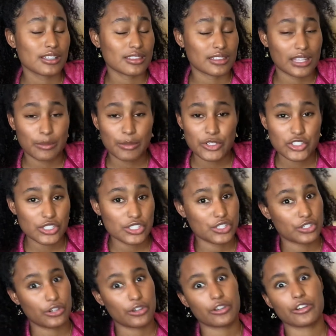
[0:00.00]
let me just
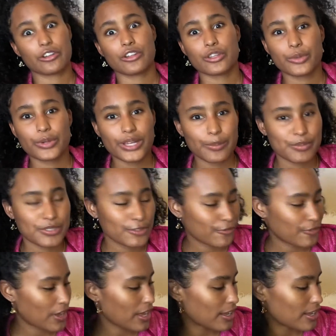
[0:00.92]
turn it all the way up to
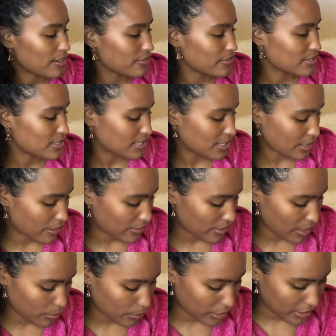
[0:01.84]
5 and see how
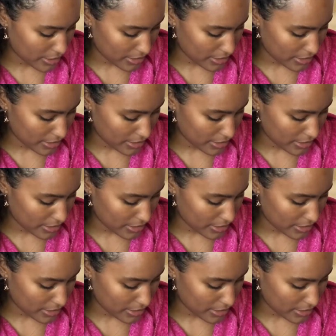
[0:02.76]
that works.